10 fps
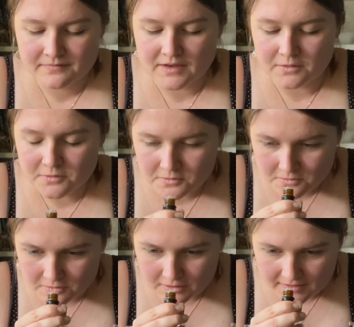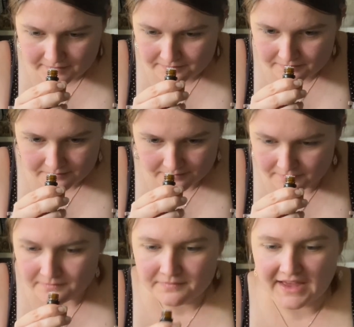Ooh.
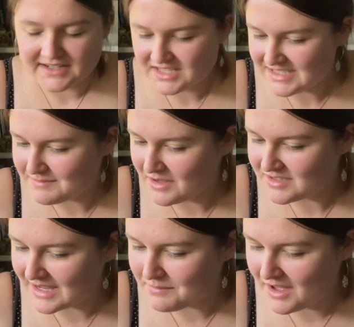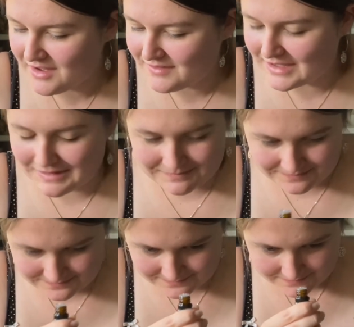Actually smells like perfume.
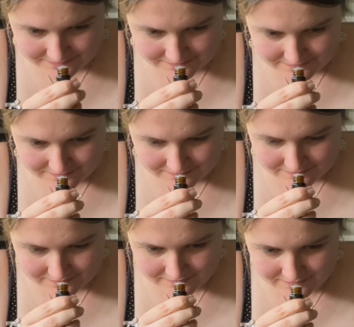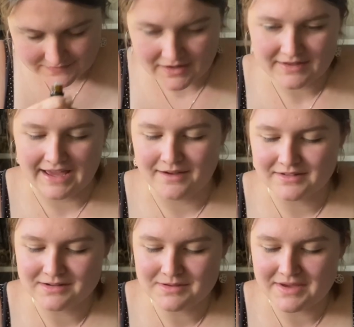Okay, I'm
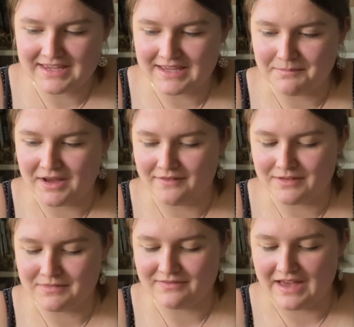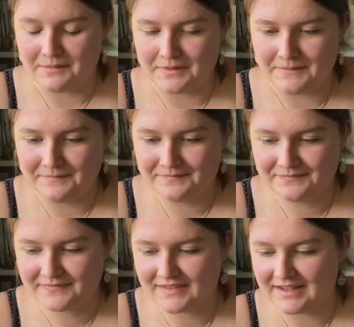going to be making a perfume with that one.
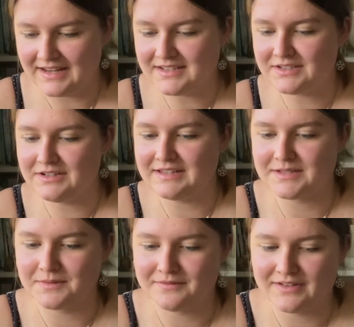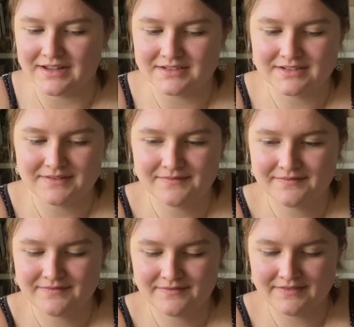Let's do this one first.
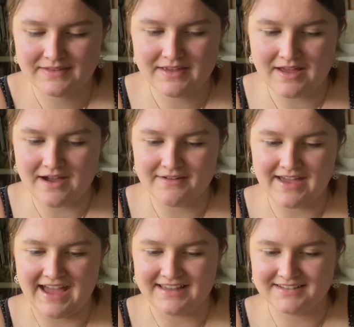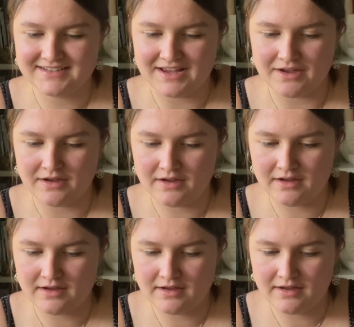Okay, so
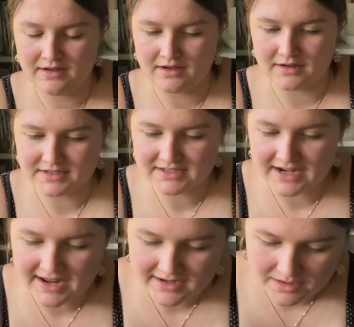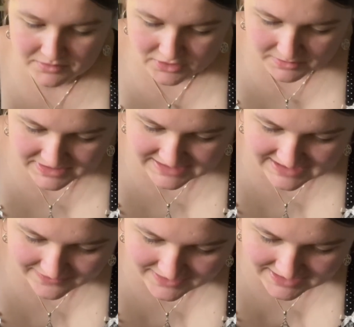I'm just going to add a couple drops, and it's
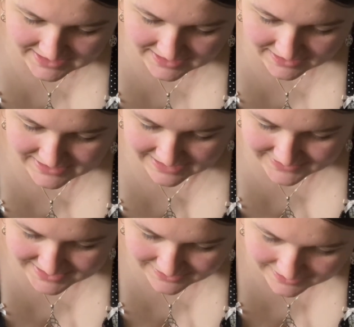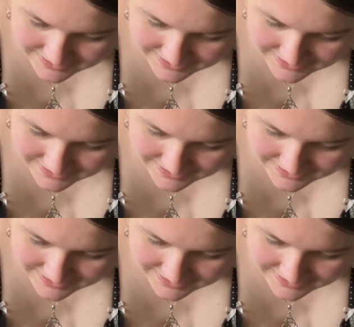definitely going to go down the side of the